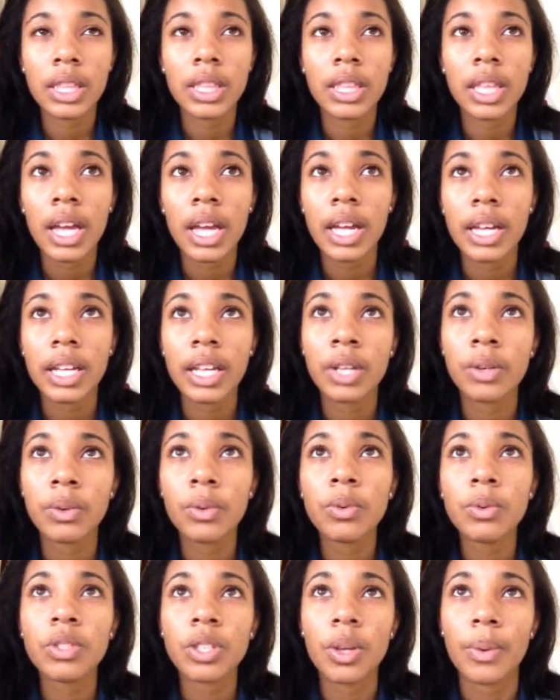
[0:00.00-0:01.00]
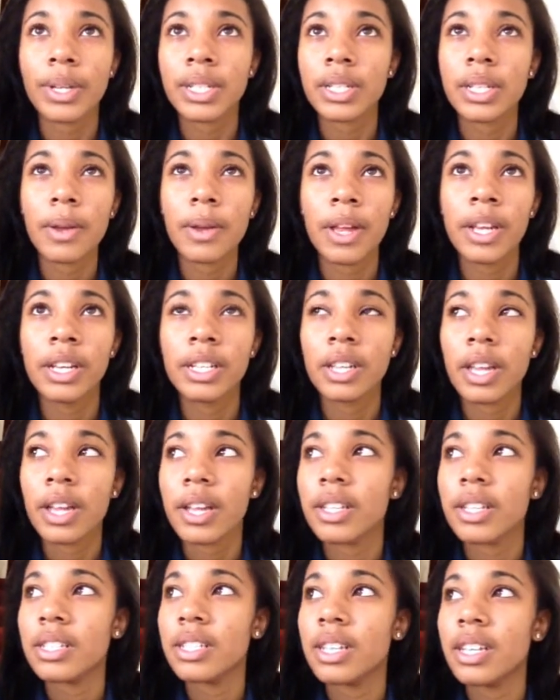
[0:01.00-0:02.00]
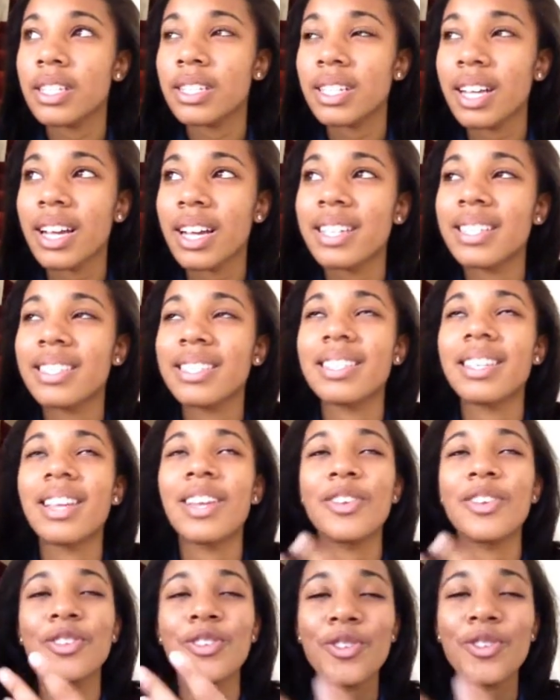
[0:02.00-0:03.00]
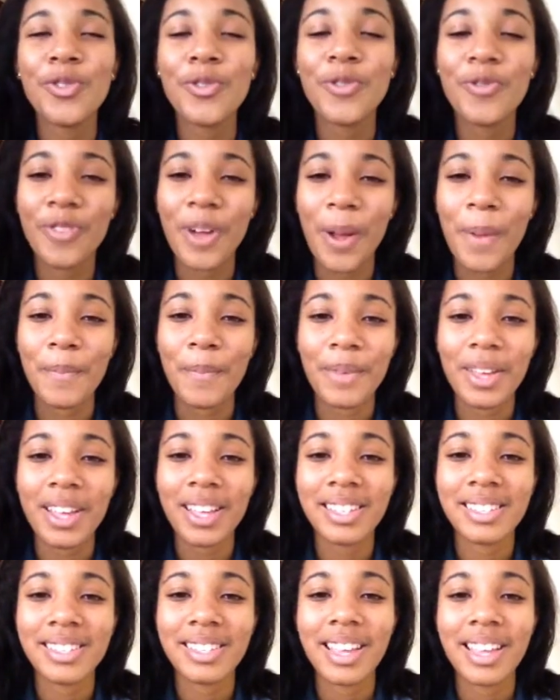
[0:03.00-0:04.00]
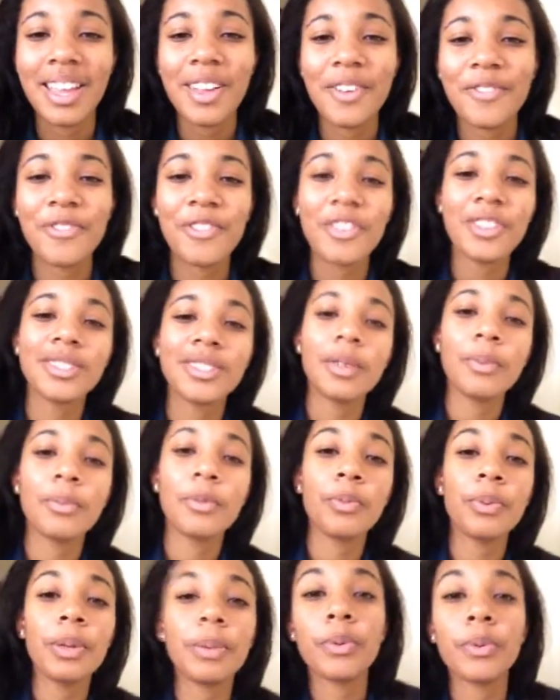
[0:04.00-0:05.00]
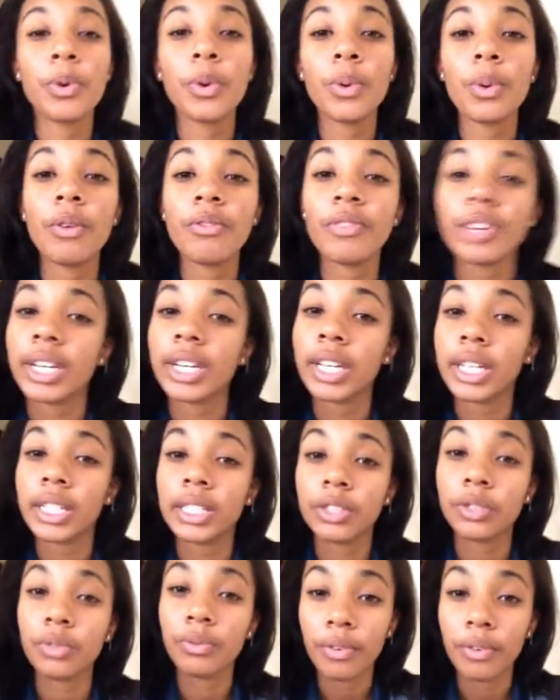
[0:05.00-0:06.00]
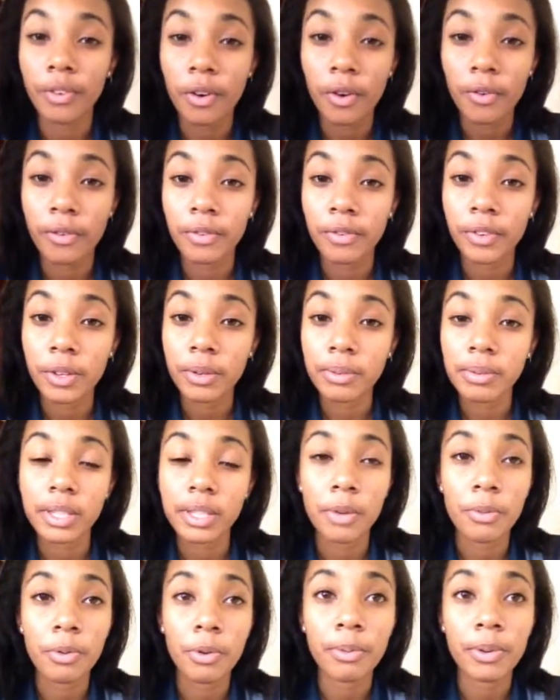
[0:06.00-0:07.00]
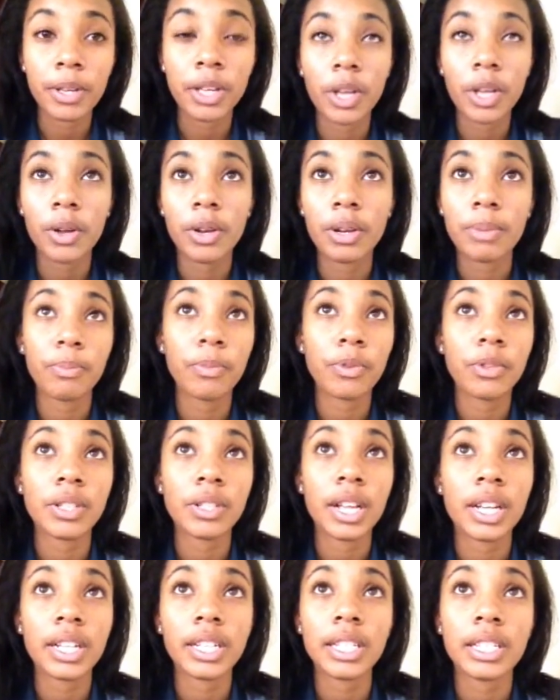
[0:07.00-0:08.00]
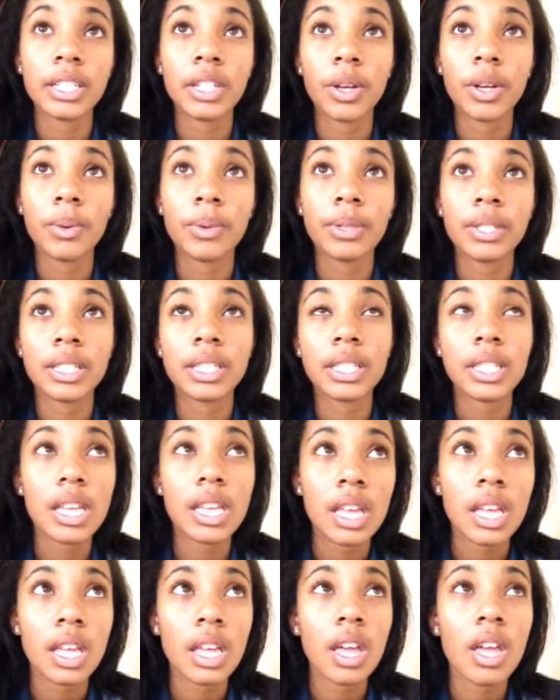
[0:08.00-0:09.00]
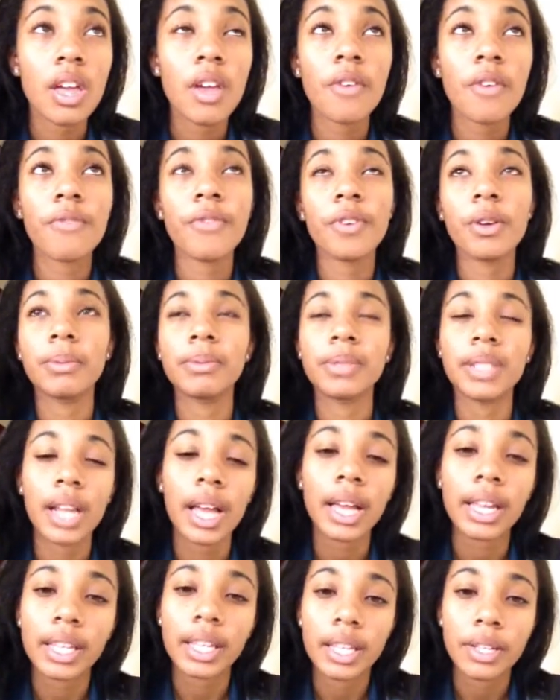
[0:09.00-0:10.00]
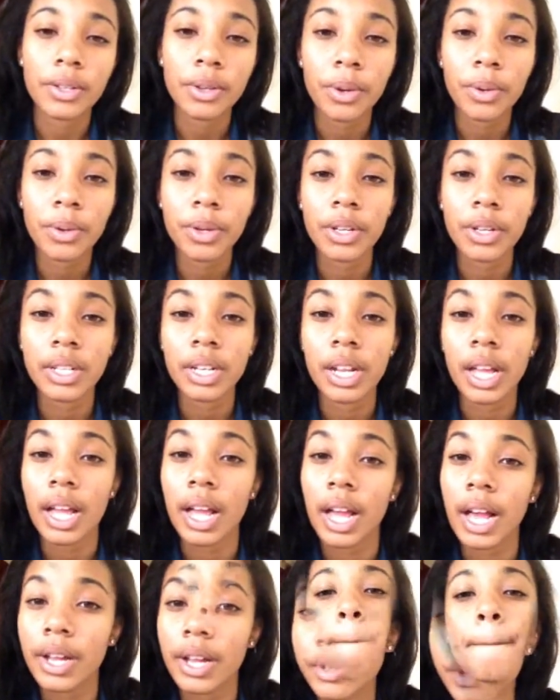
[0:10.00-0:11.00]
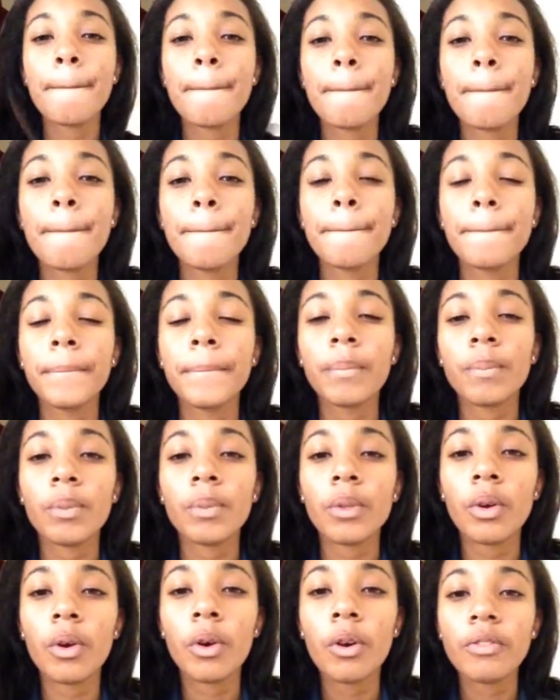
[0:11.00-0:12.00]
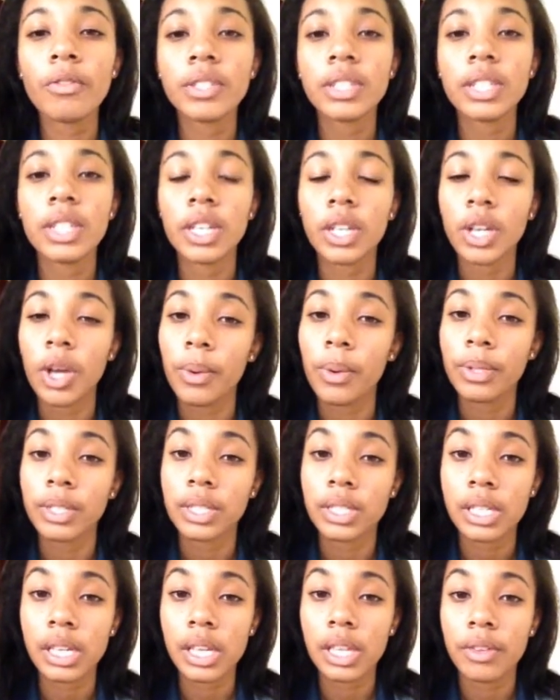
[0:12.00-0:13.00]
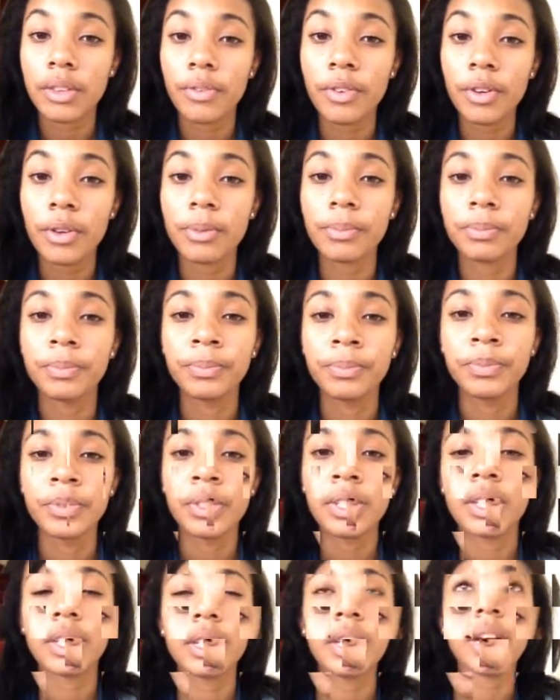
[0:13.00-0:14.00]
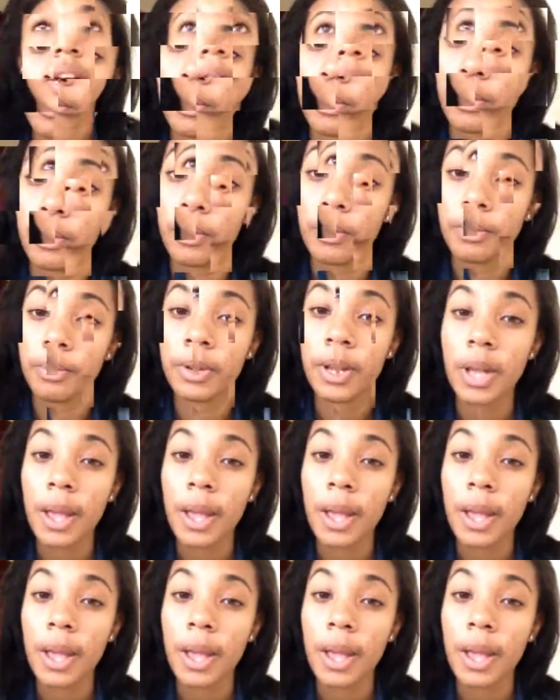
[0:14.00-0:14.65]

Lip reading: that can also entice a new fan base. For example, people who are really into Revolver films, they're probably most likely to go and see films like Kidulthood, like Adulthood. Obviously, go and see the film. This can help